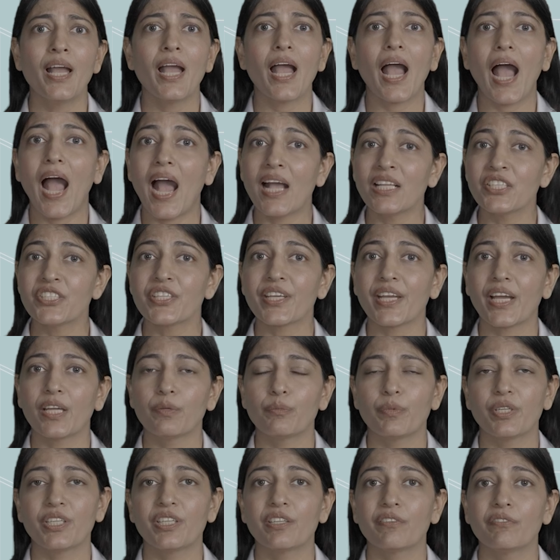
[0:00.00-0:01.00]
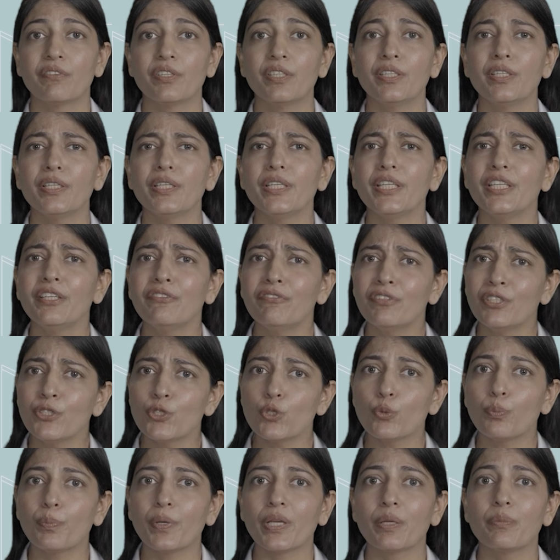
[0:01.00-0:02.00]
and can be given even to
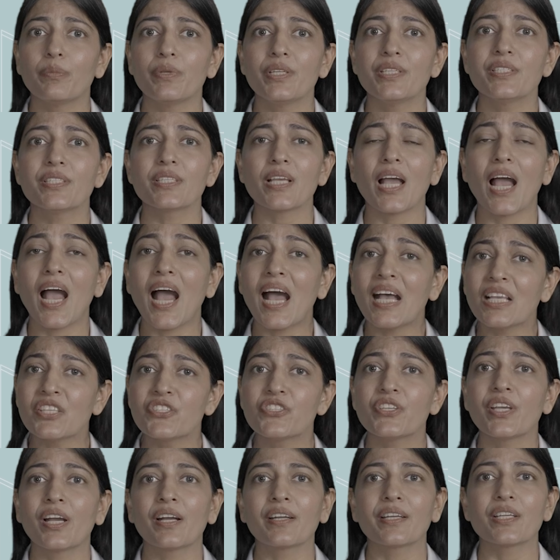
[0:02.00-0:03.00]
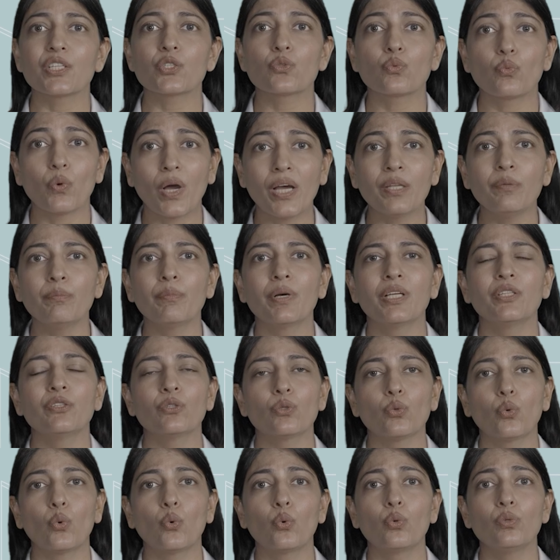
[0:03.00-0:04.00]
babies as young as 1 month
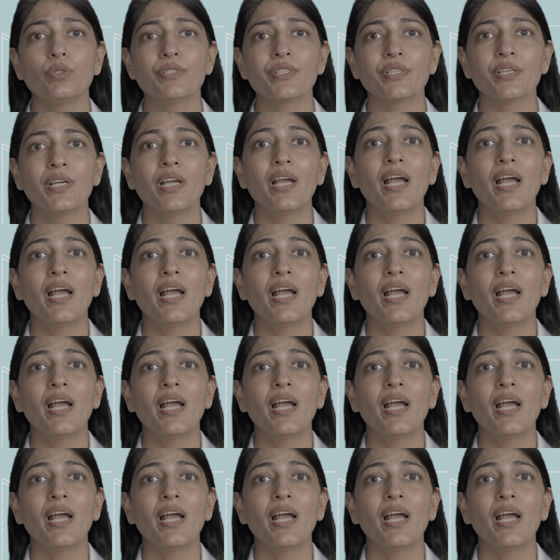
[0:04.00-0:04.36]
old